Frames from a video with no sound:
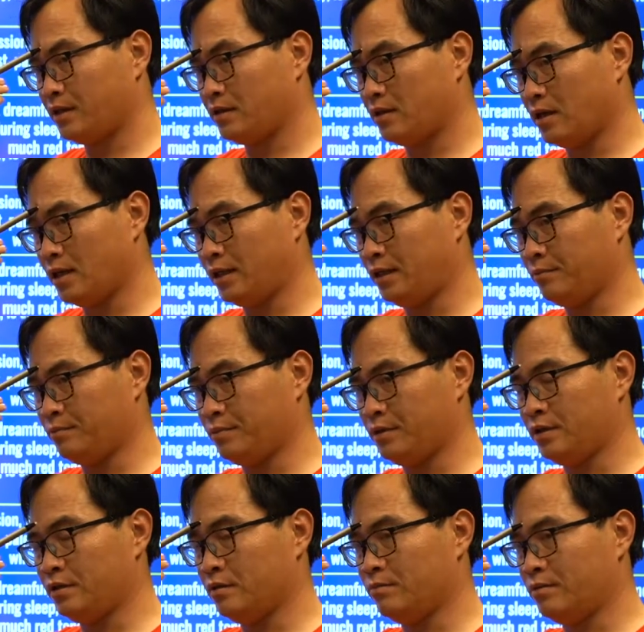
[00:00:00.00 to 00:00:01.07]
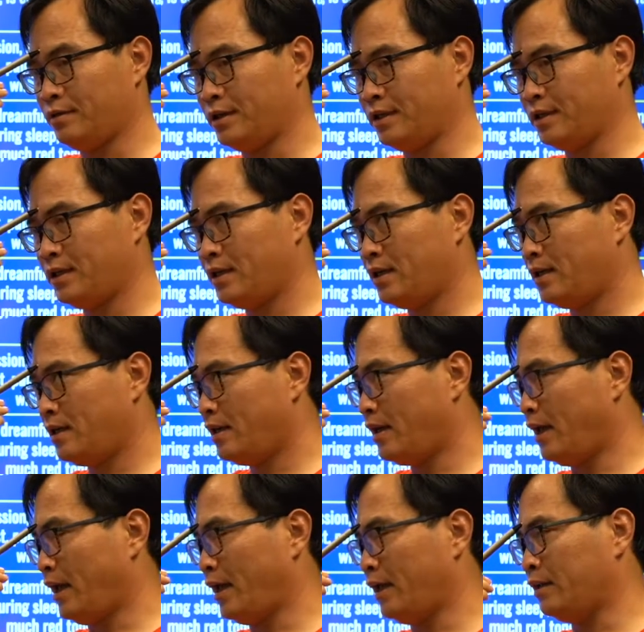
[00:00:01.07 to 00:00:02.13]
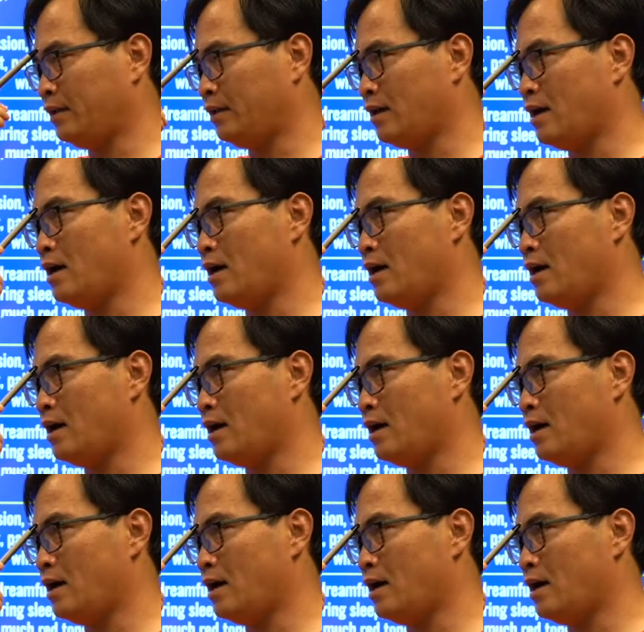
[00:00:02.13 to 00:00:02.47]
I mean your brain, and